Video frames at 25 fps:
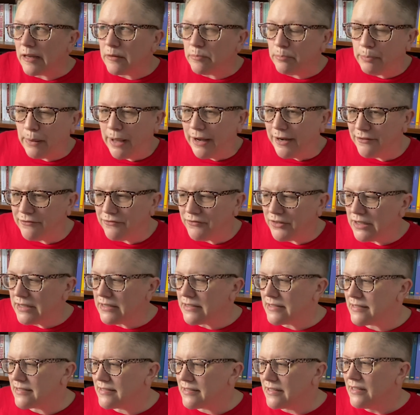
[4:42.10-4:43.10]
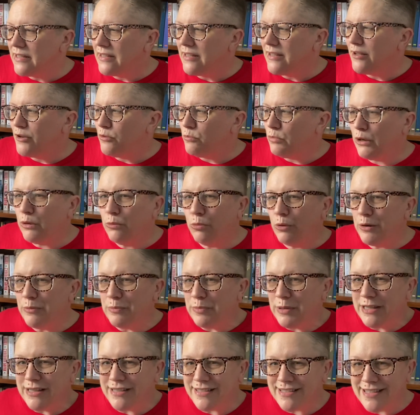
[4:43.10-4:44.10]
benefits, but it wouldn't
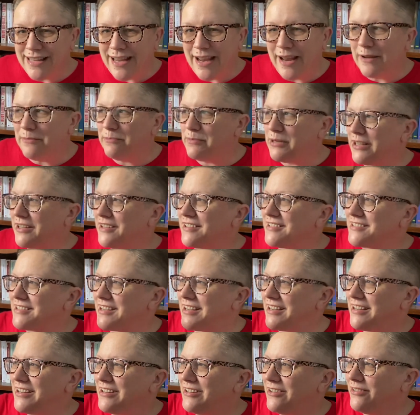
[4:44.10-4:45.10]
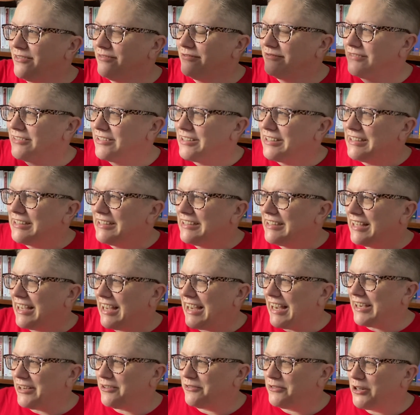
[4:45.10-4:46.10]
be the same because I
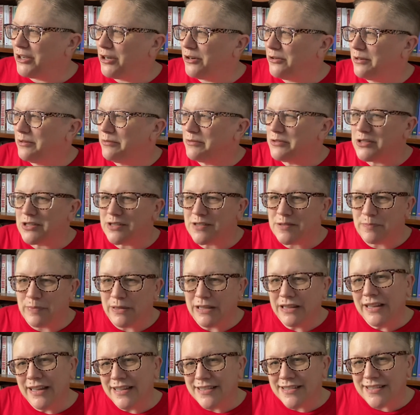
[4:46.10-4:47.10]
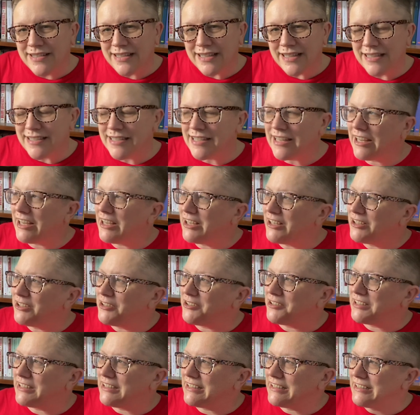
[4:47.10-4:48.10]
don't know, it would just be less
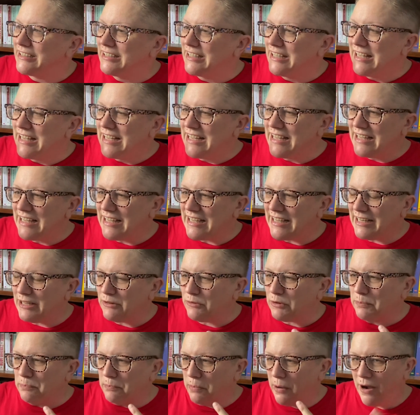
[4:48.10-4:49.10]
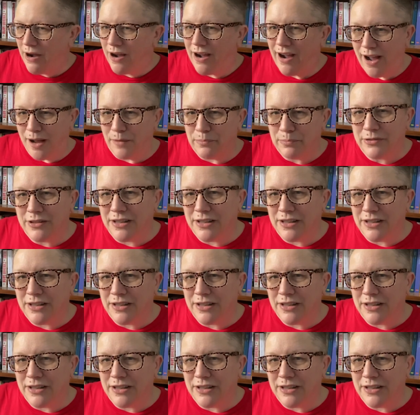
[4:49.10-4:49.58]
detail and it would pop